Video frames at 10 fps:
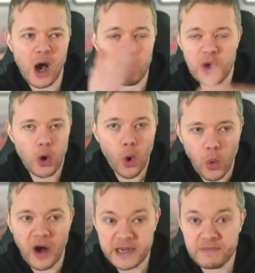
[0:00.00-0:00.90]
We all
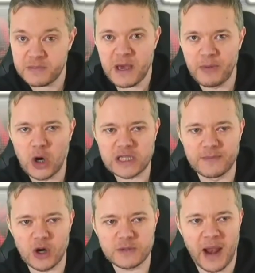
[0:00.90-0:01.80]
want him to be a box to
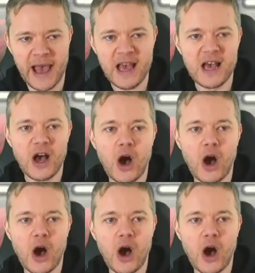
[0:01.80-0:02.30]
box player.